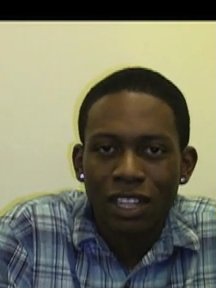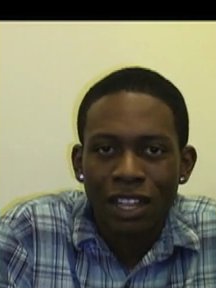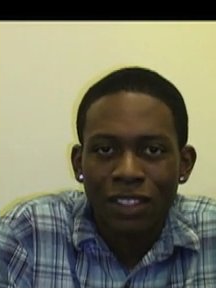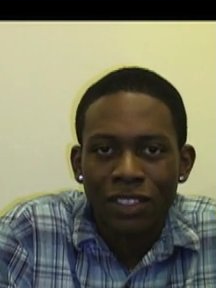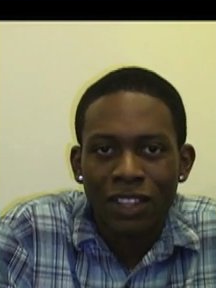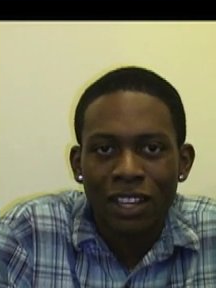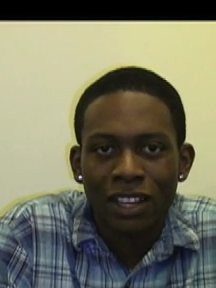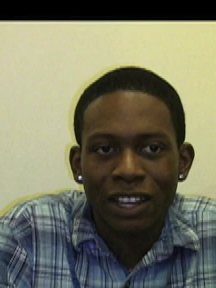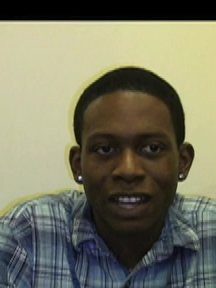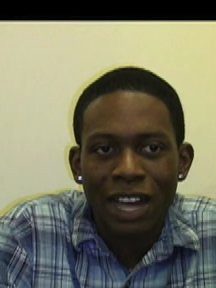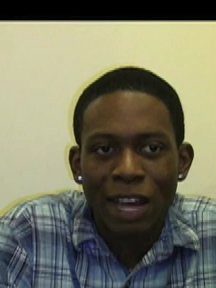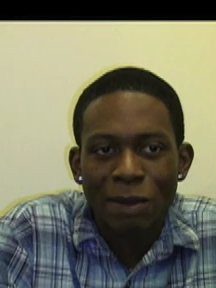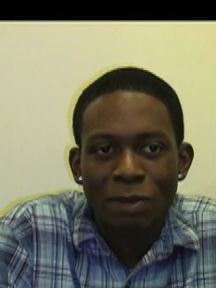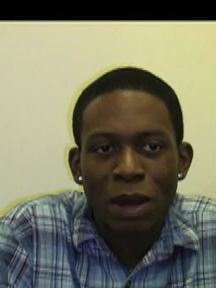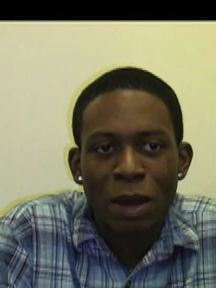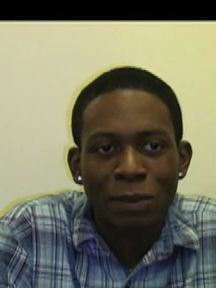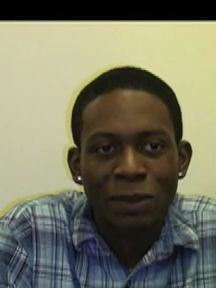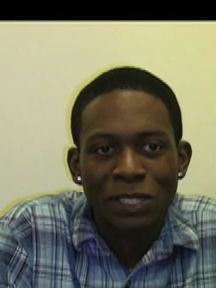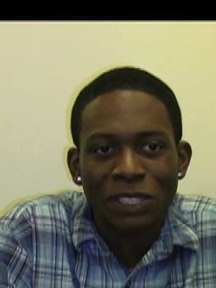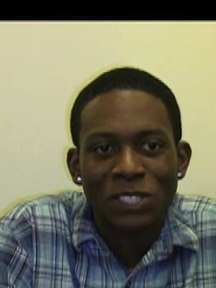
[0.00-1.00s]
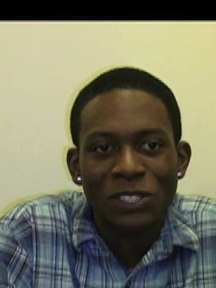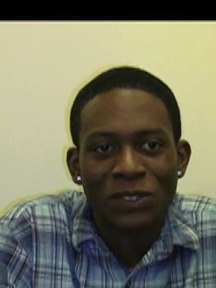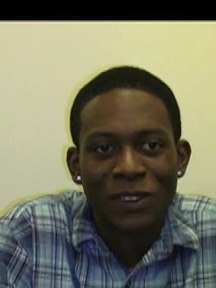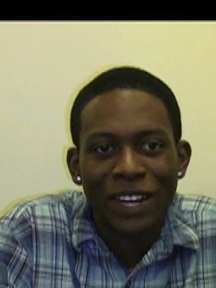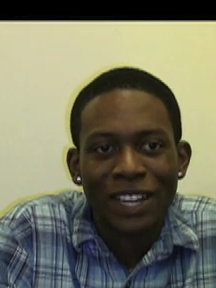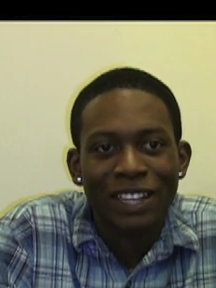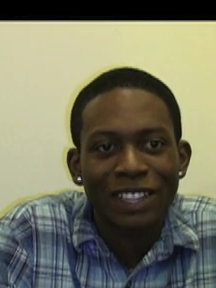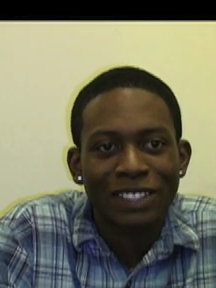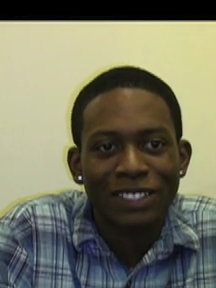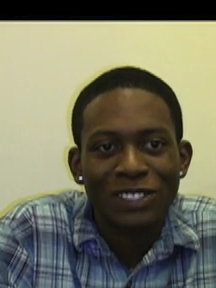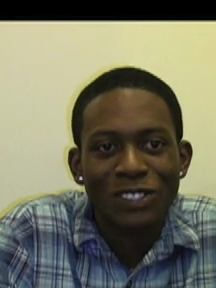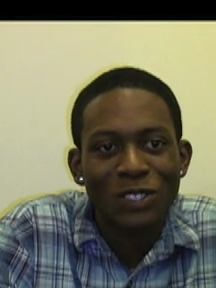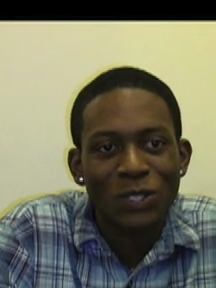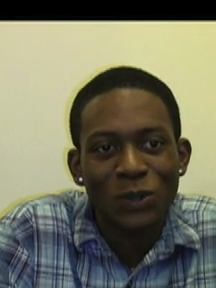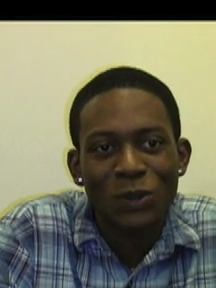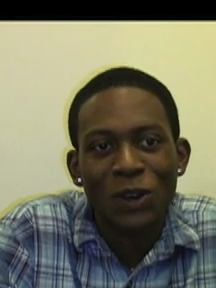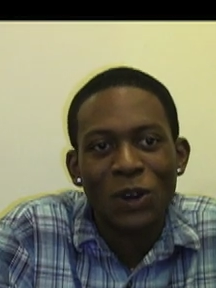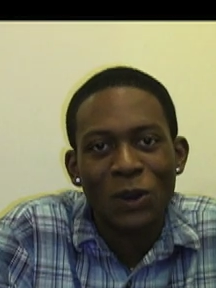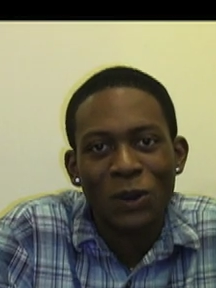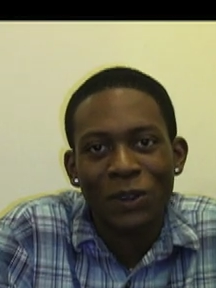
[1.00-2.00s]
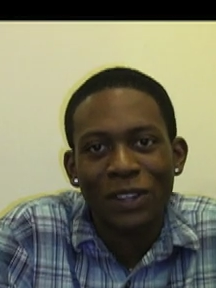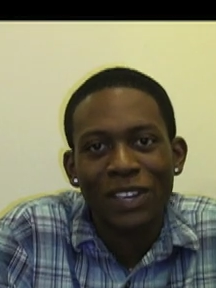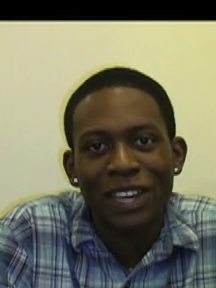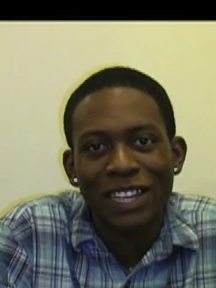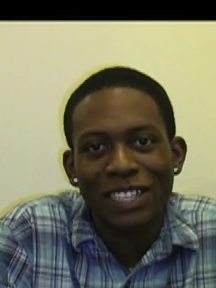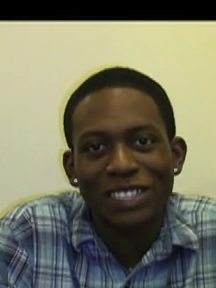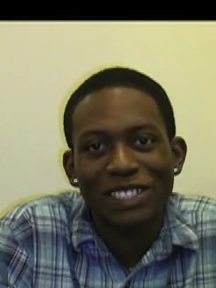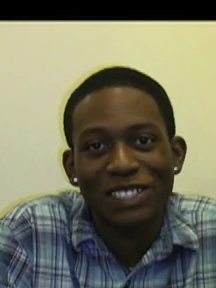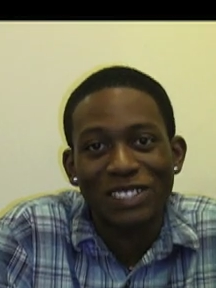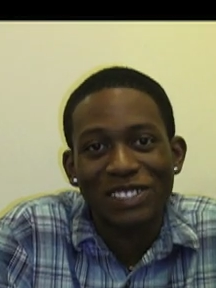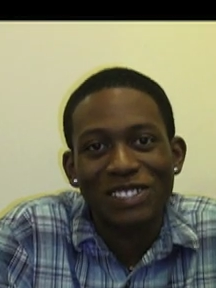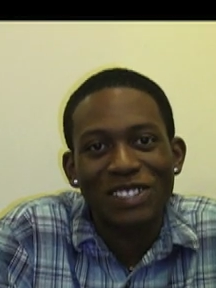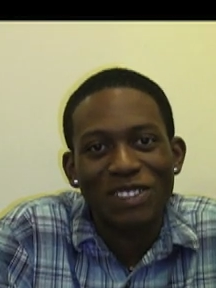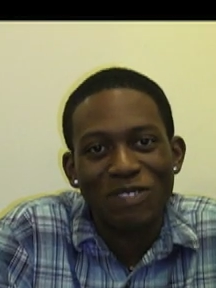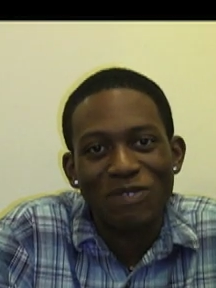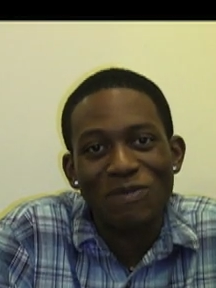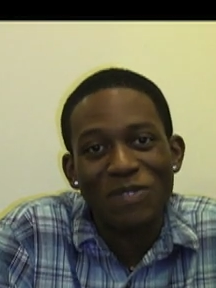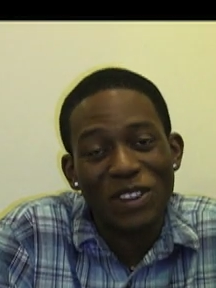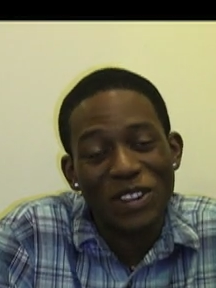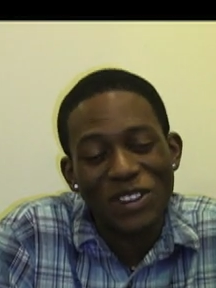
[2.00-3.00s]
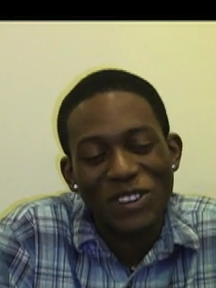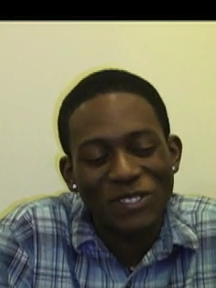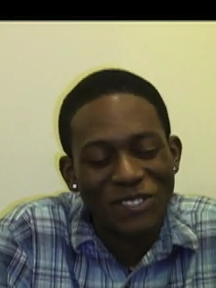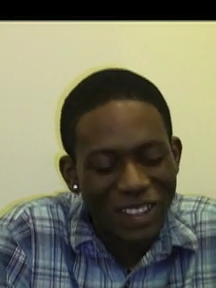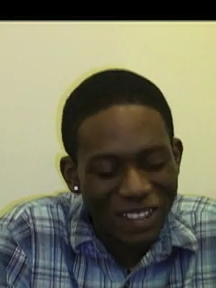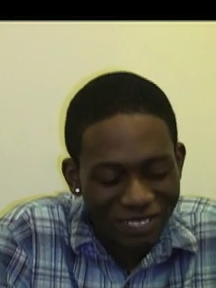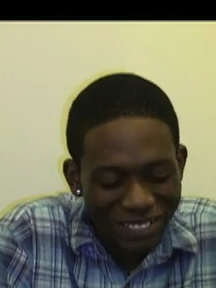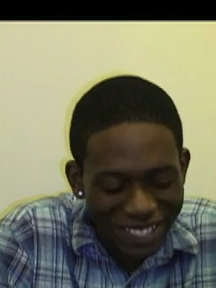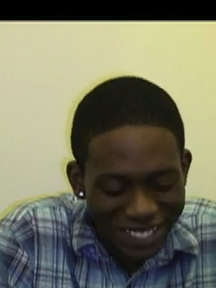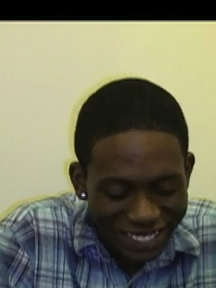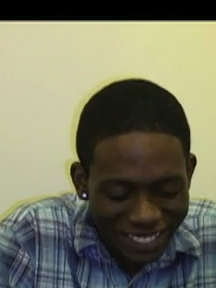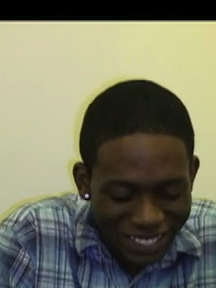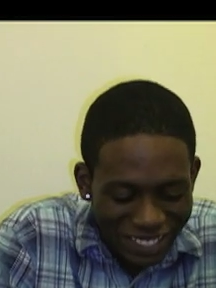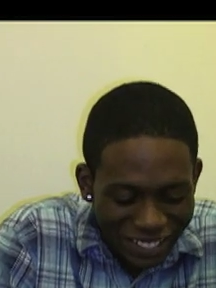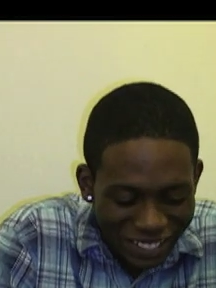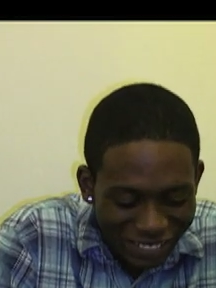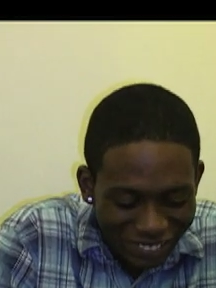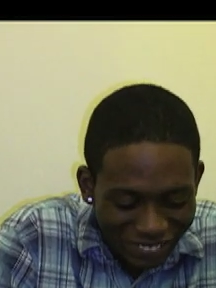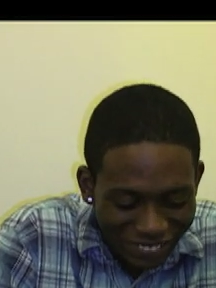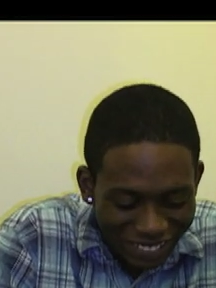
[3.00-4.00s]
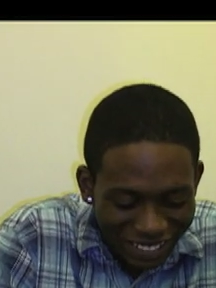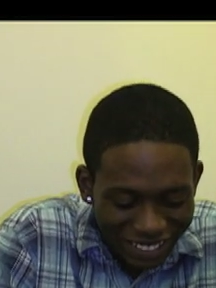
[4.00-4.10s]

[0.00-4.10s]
think I probably drank 2 whole cases of beer by myself.